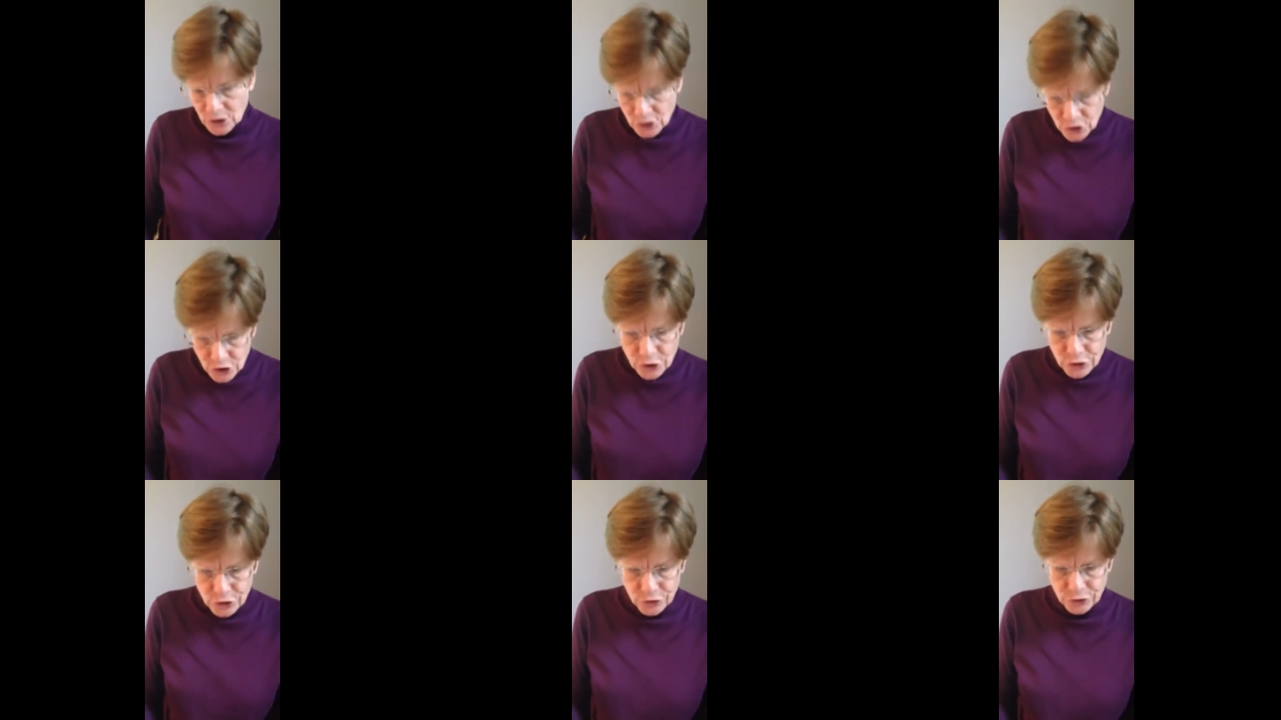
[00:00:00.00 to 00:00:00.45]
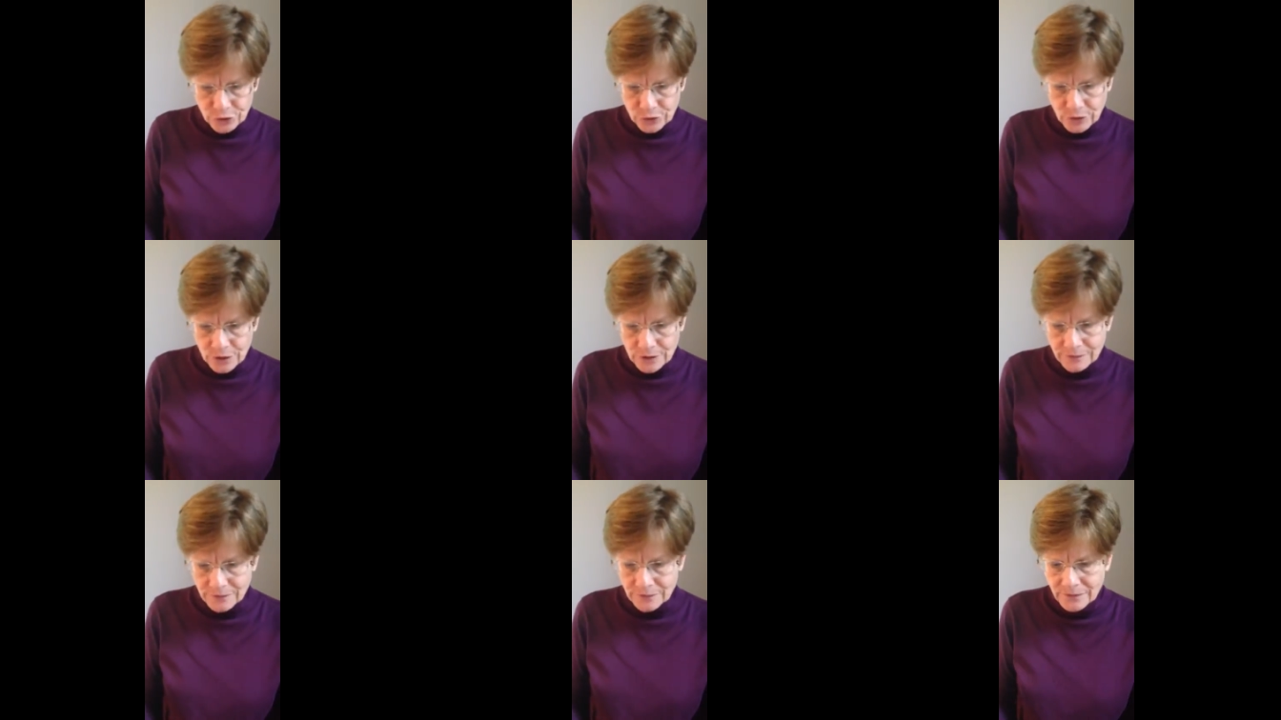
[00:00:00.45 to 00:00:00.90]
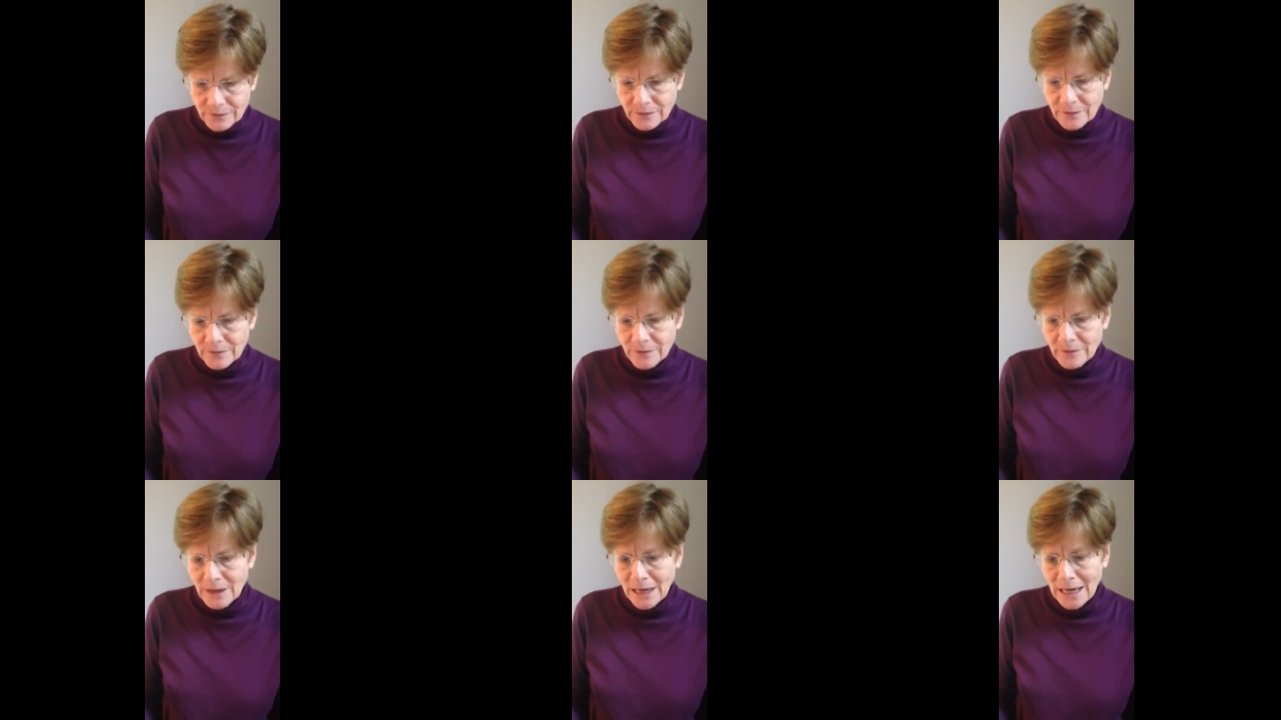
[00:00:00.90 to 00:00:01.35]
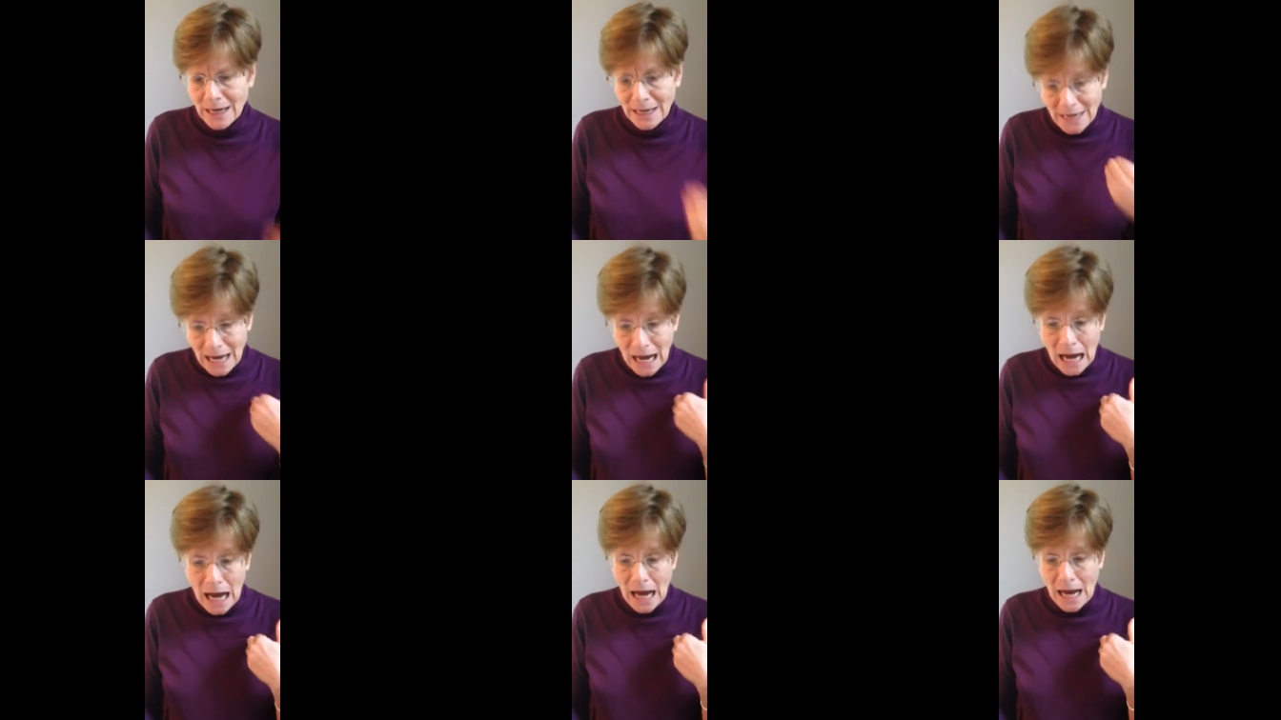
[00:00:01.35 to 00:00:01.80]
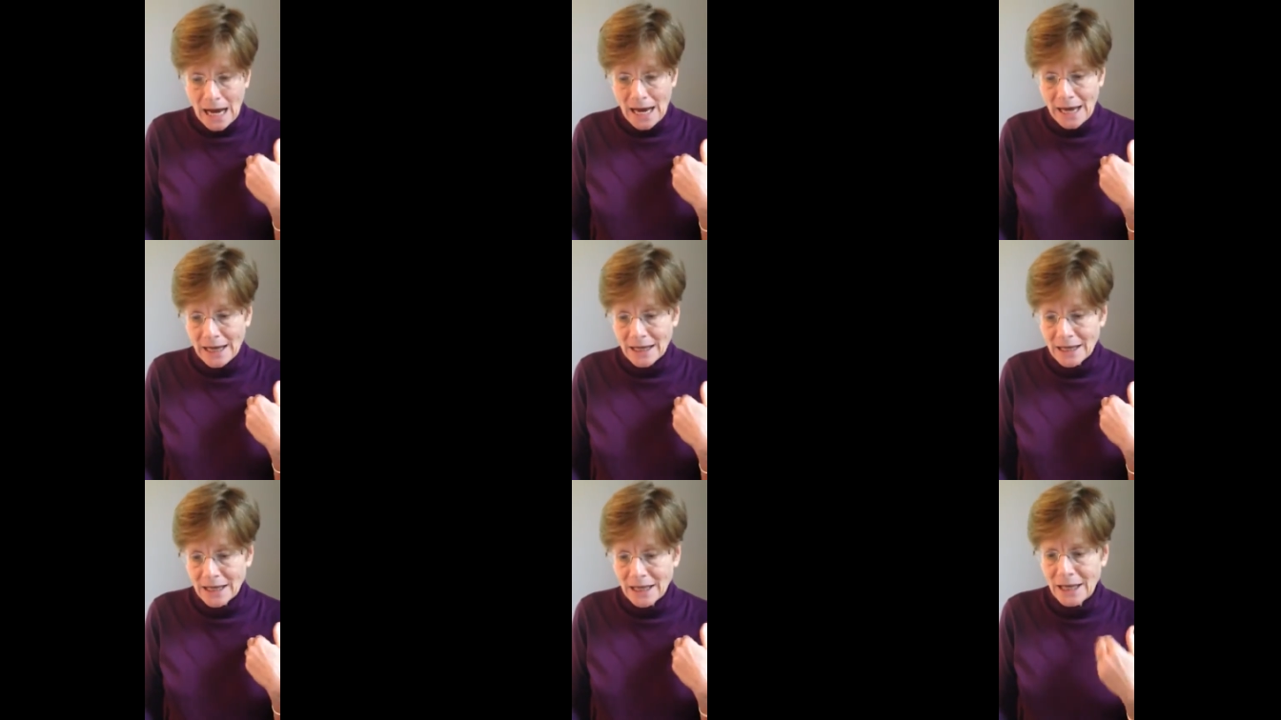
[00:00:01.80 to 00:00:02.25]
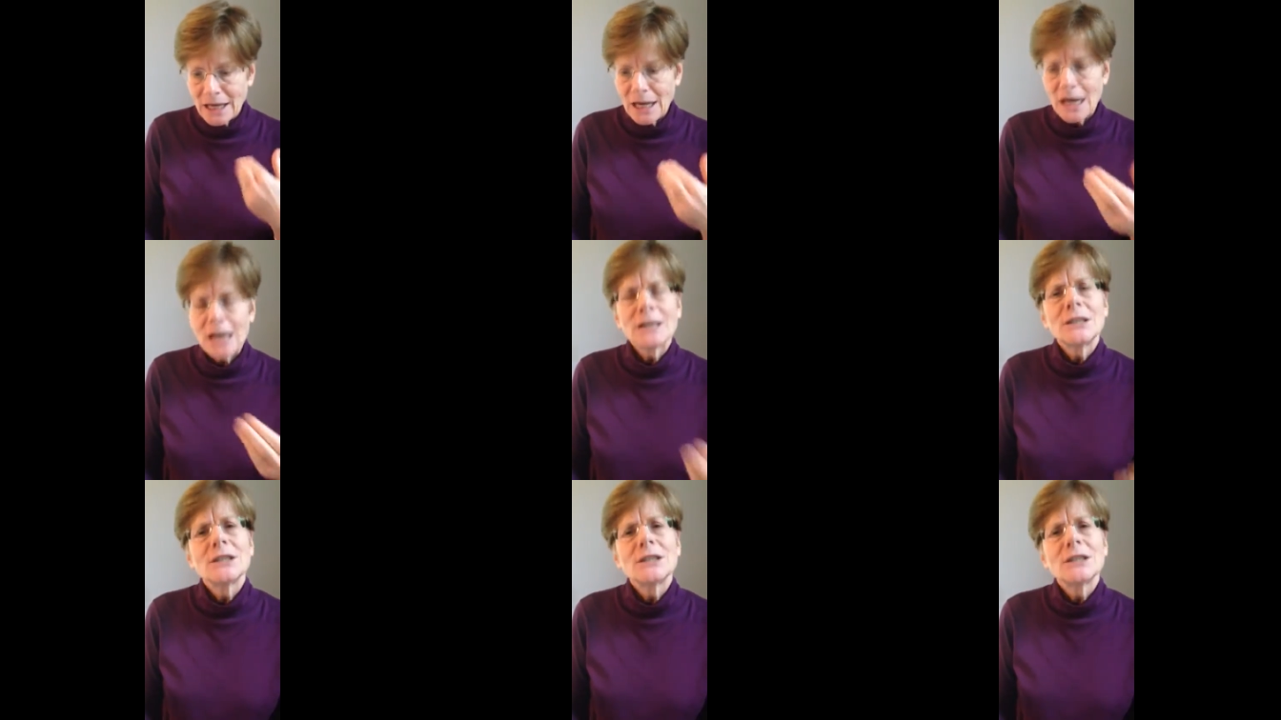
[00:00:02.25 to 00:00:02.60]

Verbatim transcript: you and I can